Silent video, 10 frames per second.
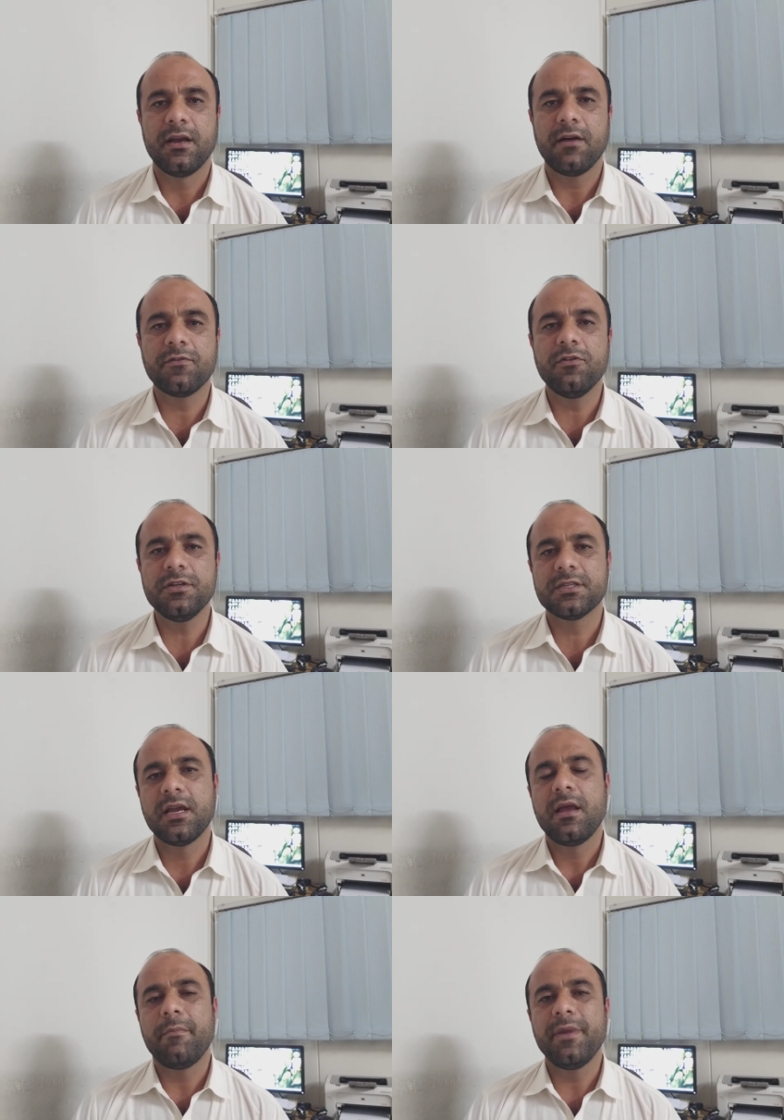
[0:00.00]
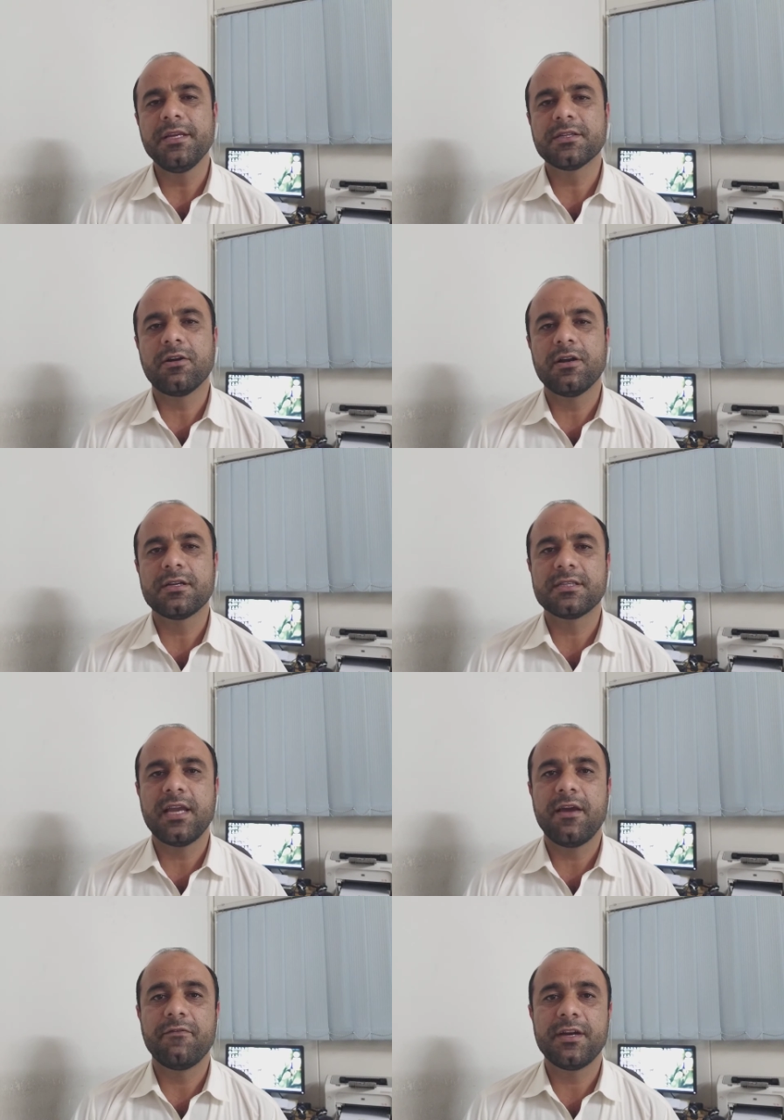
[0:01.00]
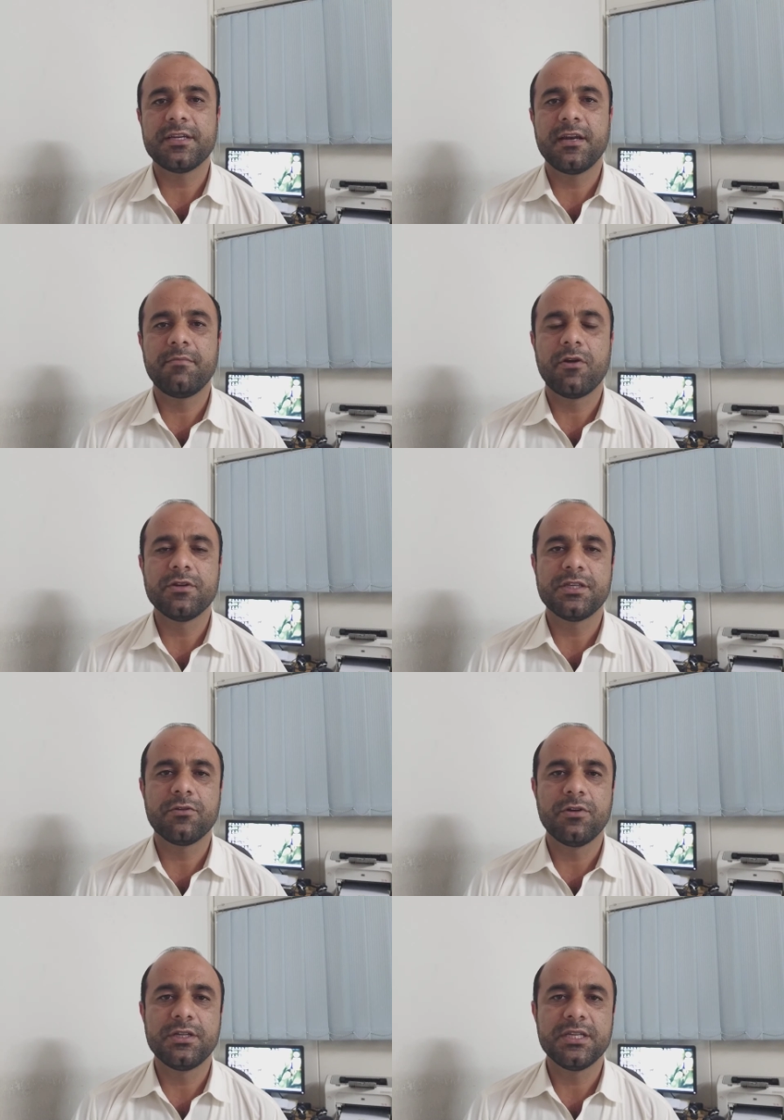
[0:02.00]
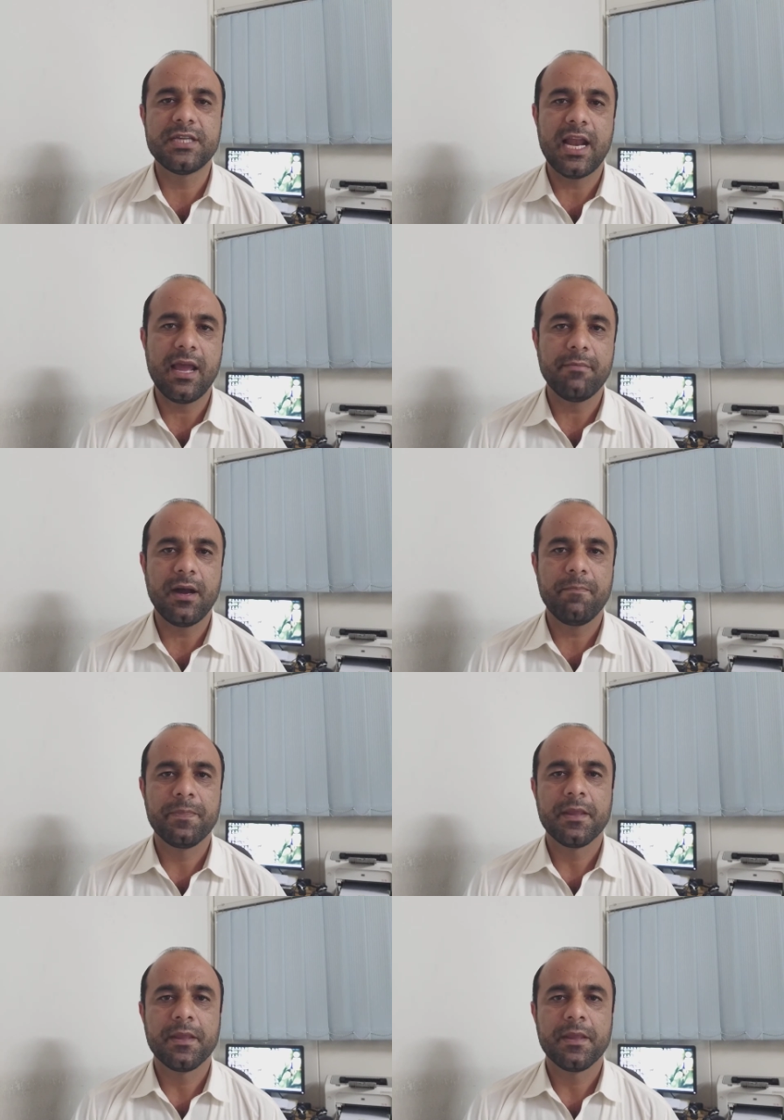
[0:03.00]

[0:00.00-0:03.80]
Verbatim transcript: Of course, many scholars, they have written about security dilemma